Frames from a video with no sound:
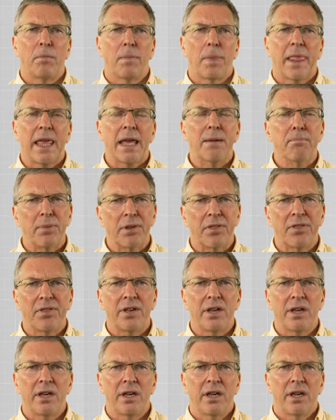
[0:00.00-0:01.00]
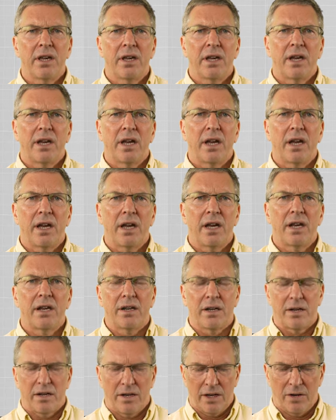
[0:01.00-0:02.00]
empathy
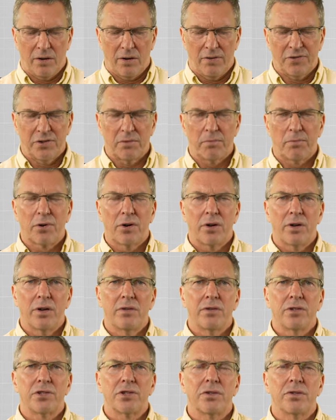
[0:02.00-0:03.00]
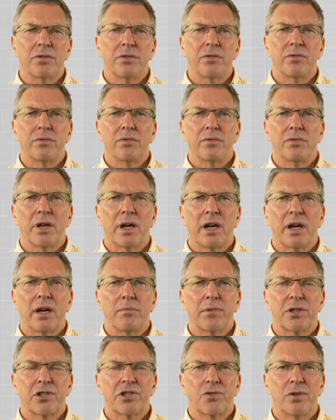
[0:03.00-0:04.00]
and often prone to
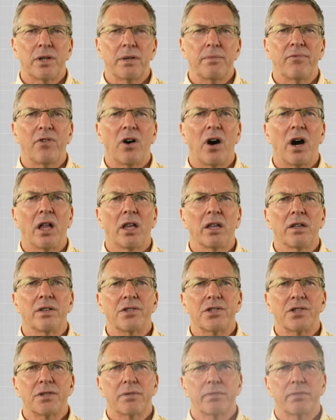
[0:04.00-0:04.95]
extreme violence.